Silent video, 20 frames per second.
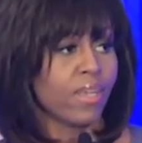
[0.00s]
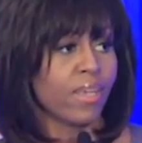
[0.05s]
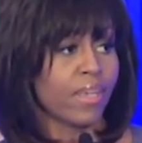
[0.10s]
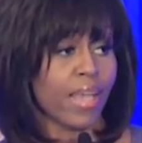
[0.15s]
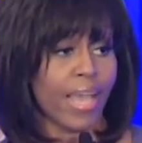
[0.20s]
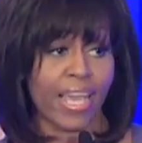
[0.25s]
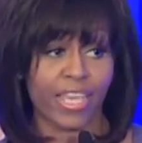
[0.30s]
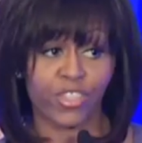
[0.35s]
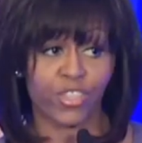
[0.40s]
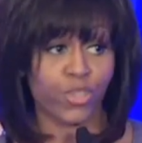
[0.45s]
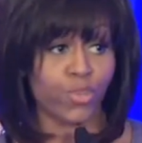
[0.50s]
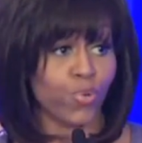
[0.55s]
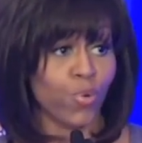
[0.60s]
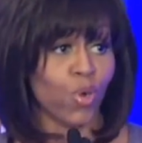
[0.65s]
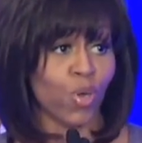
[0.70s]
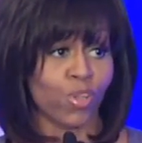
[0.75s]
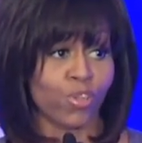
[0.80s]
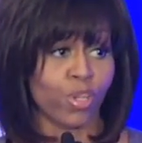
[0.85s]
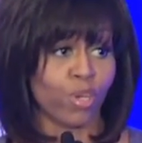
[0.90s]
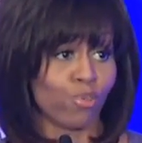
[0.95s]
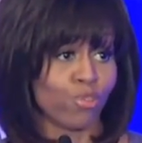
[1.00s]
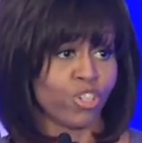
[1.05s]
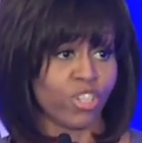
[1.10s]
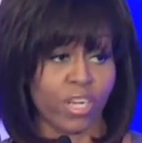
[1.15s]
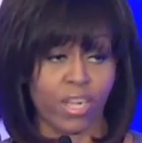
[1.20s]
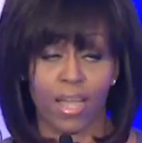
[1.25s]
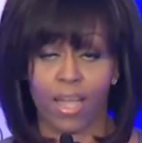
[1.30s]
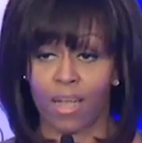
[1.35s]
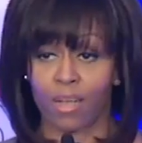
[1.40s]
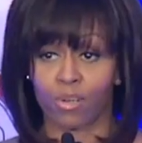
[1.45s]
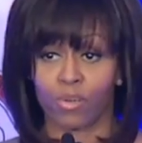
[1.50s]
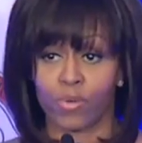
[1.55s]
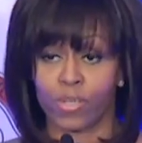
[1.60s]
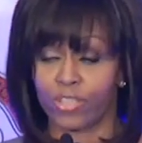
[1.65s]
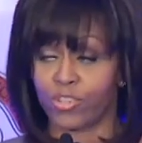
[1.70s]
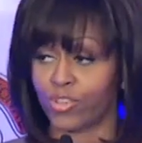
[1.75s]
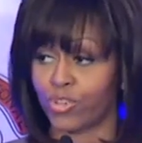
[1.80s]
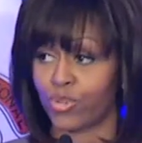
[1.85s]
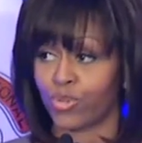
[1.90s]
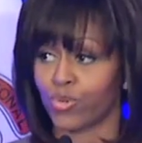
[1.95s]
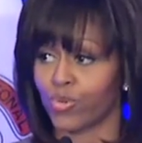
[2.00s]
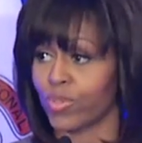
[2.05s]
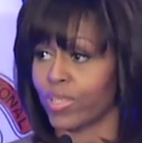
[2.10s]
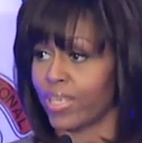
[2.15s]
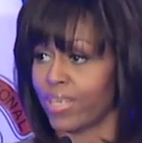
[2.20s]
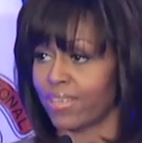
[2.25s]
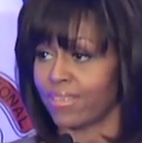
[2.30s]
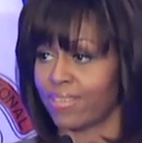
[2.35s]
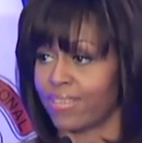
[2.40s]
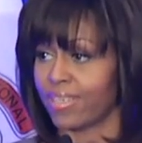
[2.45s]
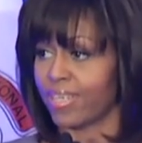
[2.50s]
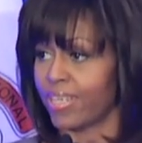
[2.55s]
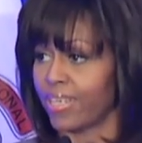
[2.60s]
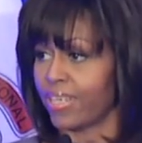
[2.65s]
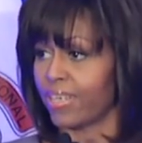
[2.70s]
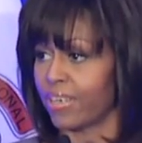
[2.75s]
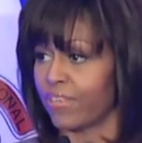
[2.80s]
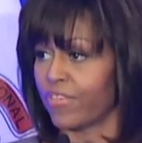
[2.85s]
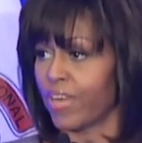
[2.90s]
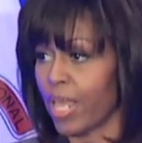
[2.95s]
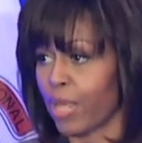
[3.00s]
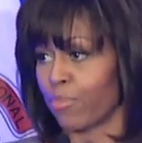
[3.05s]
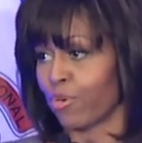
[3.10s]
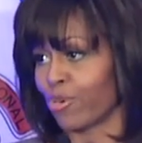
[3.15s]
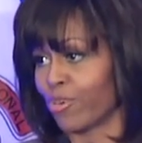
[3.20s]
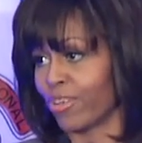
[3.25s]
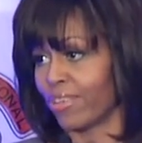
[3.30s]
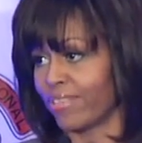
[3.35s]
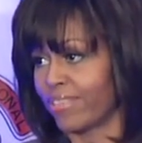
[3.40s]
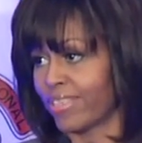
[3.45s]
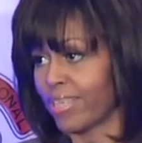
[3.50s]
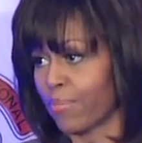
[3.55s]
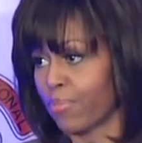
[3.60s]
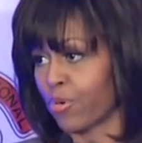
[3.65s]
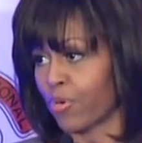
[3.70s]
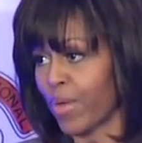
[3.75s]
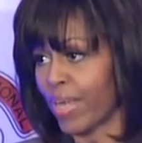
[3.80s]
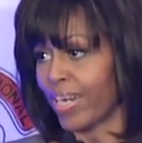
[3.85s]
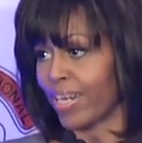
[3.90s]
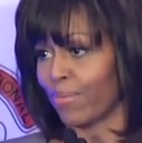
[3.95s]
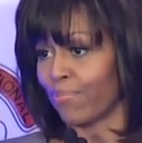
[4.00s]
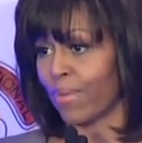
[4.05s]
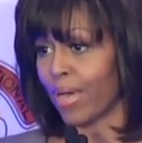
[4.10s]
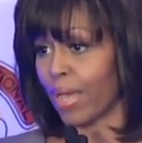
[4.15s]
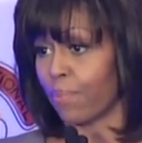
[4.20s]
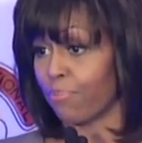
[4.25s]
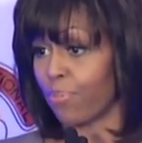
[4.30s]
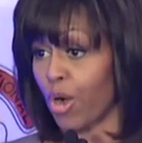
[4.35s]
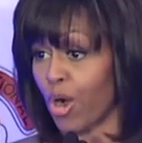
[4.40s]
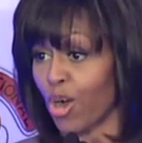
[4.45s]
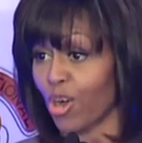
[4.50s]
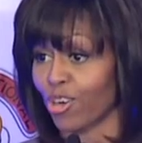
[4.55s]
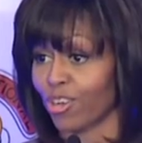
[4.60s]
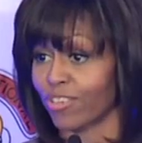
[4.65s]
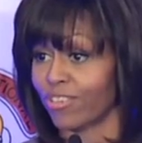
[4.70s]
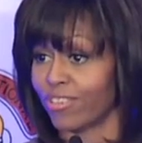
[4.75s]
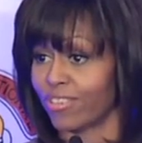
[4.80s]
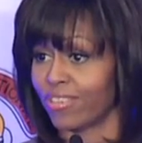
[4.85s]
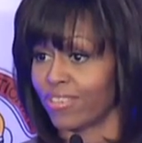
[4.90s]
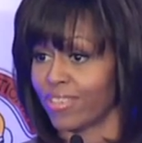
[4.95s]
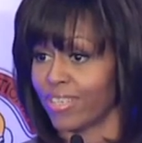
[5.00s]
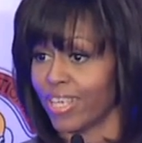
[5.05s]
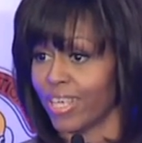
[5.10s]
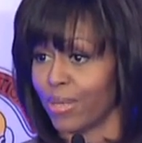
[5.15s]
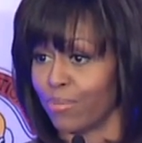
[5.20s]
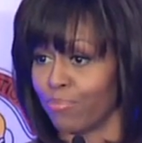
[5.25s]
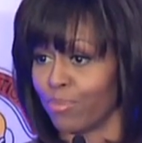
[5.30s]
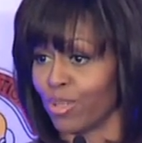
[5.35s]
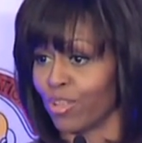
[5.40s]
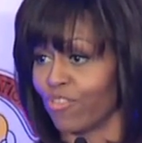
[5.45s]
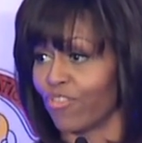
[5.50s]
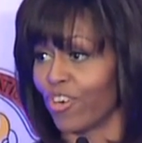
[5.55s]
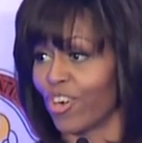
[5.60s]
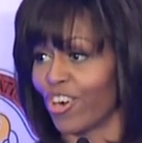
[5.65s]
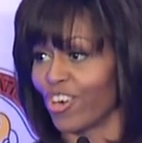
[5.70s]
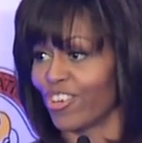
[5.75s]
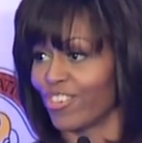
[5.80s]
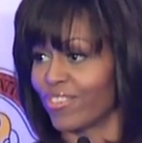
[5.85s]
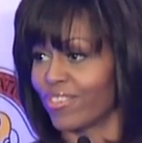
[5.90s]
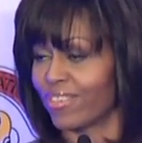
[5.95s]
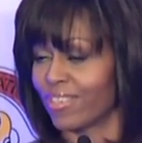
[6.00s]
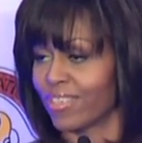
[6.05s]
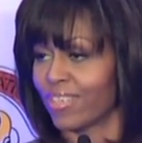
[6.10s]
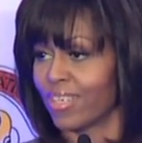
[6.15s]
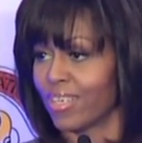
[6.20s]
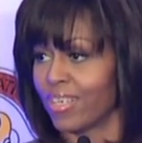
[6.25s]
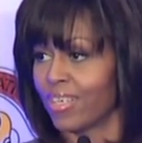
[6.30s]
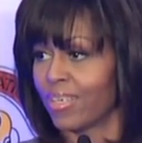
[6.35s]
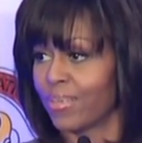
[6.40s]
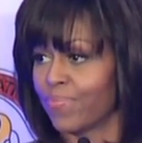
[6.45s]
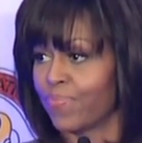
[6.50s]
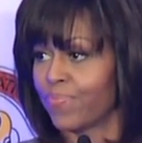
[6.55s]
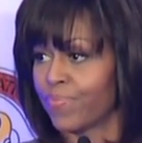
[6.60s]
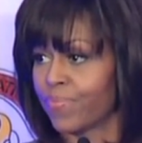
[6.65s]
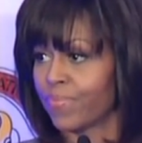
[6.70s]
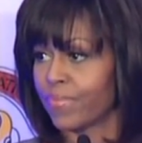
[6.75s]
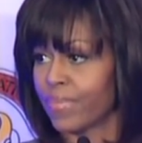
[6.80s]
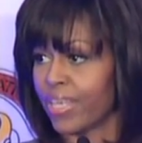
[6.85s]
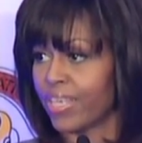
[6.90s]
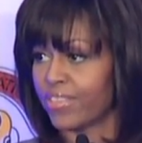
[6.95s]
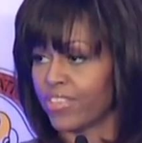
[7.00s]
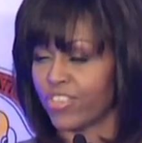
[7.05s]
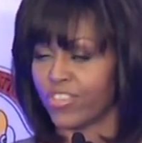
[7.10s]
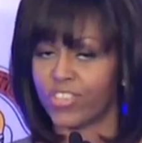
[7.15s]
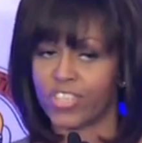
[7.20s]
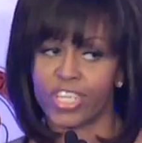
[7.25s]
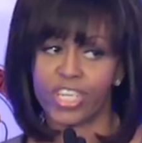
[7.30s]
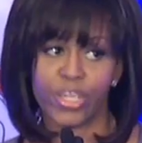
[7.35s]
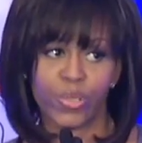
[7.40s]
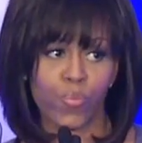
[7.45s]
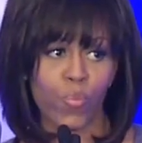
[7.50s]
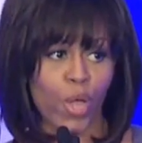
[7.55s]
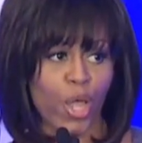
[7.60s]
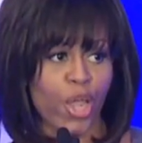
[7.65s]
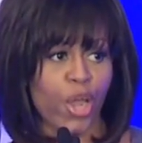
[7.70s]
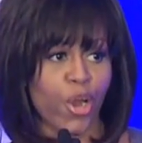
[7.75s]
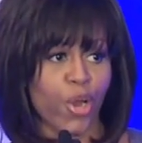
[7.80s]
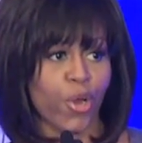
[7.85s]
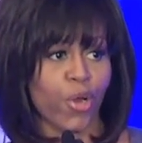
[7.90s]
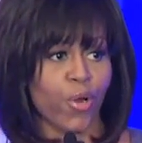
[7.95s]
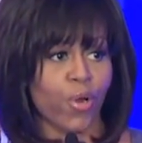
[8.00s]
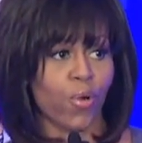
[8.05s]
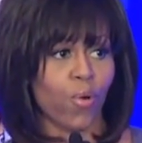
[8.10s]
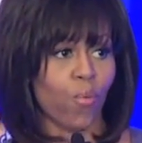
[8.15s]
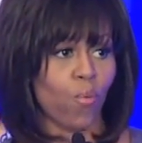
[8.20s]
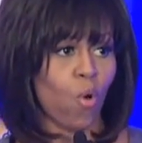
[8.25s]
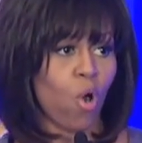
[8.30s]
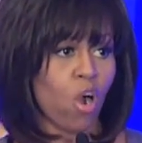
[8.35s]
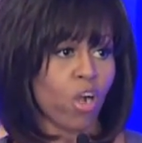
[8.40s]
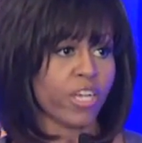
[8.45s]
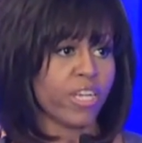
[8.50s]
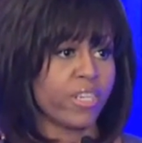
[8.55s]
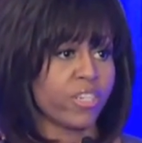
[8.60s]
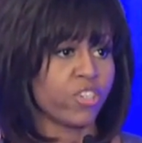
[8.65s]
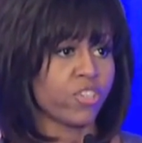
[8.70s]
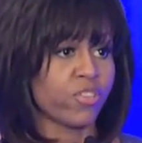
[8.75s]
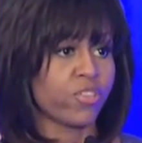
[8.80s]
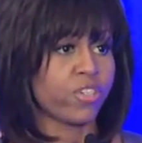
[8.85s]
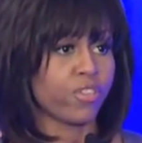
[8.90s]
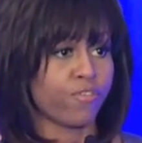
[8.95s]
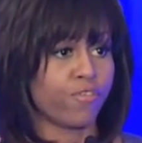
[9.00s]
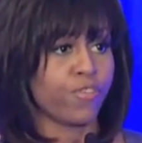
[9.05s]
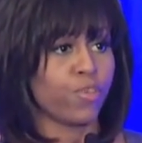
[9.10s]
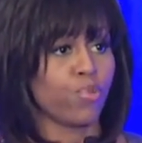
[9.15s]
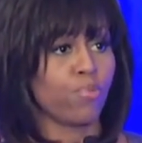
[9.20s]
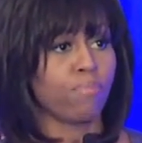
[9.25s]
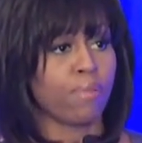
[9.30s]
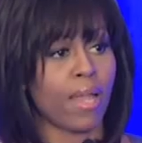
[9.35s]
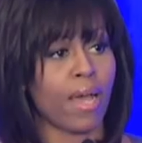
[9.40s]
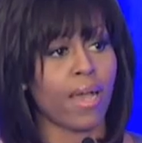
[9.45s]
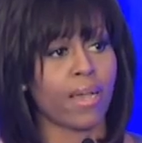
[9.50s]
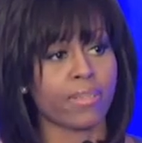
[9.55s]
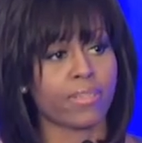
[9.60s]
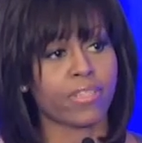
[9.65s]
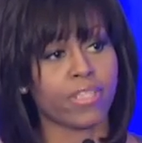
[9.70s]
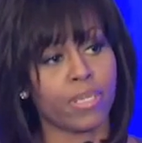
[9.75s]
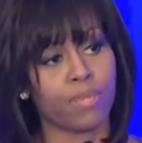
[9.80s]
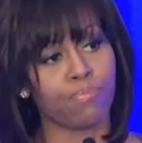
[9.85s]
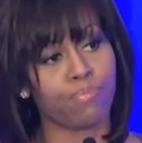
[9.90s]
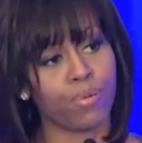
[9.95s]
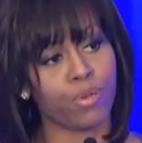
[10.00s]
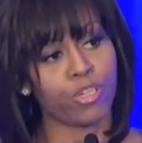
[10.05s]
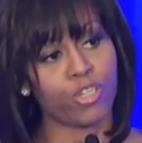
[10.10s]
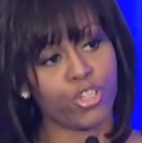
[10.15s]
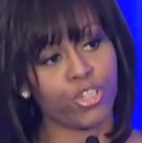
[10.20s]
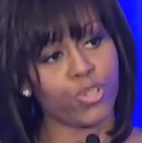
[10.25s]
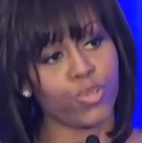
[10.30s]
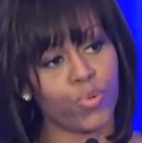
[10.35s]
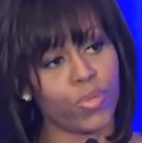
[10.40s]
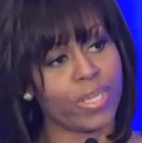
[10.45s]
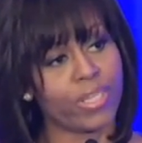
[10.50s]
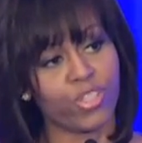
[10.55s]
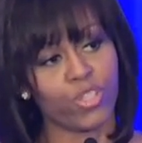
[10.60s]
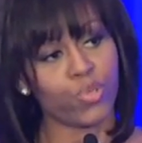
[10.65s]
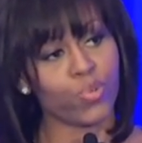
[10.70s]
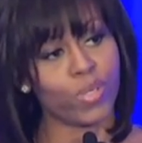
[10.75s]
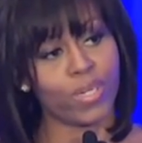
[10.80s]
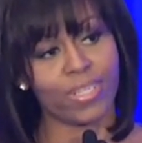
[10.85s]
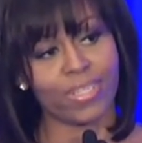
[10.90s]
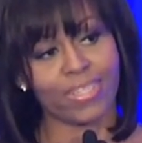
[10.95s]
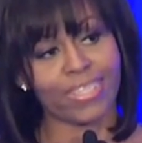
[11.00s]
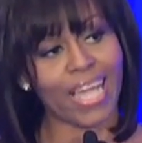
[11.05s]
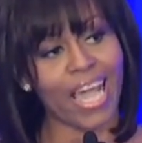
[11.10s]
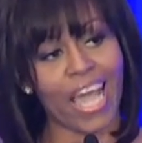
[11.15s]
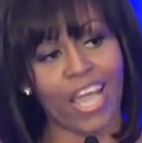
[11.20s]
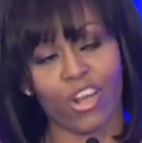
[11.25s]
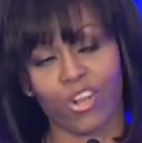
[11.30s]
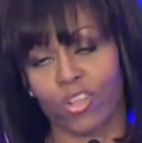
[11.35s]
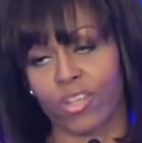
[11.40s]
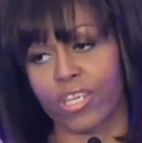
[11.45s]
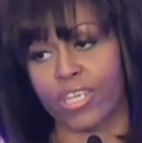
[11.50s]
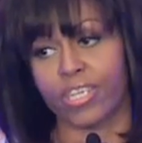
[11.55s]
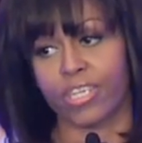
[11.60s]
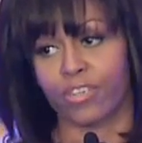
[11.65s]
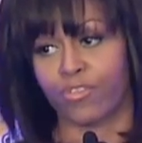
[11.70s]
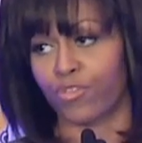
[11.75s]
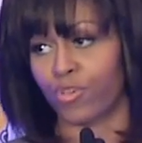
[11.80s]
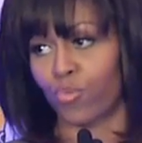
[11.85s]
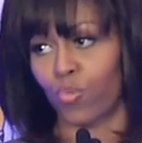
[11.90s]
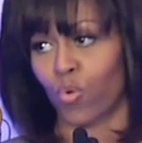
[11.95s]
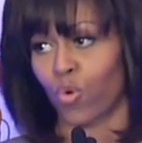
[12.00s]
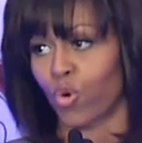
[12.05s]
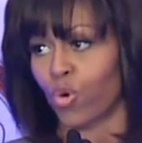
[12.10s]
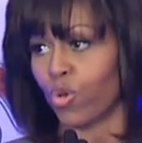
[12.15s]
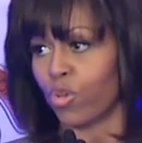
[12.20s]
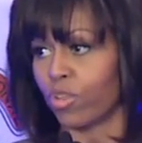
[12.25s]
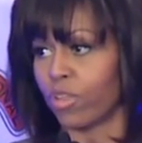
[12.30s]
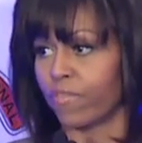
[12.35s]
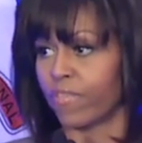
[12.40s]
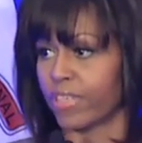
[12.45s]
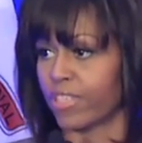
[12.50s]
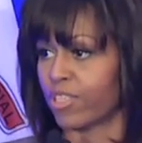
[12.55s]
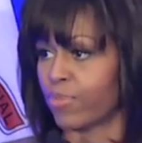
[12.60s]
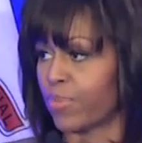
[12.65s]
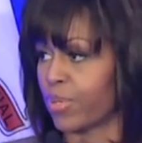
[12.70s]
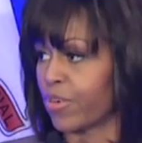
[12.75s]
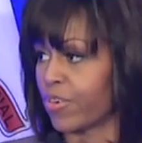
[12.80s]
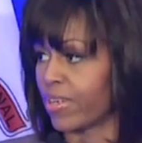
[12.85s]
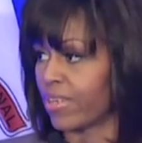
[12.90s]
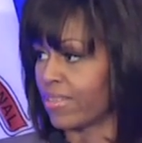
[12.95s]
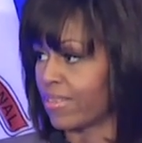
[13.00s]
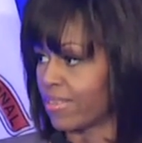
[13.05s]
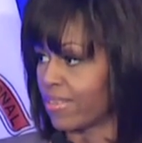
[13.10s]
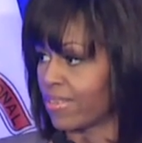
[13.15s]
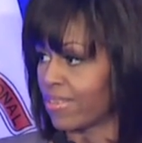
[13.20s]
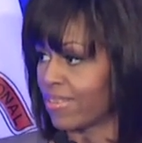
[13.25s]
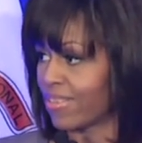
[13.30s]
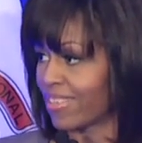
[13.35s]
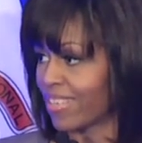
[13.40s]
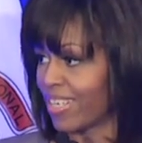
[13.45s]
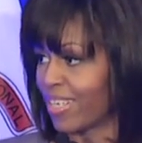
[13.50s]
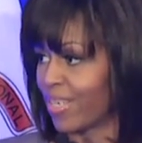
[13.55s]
As you all know, Chicago is truly a city of neighborhoods separated by parks and boulevards. It's a city where walking just a few blocks can put you into an entirely different world of experiences.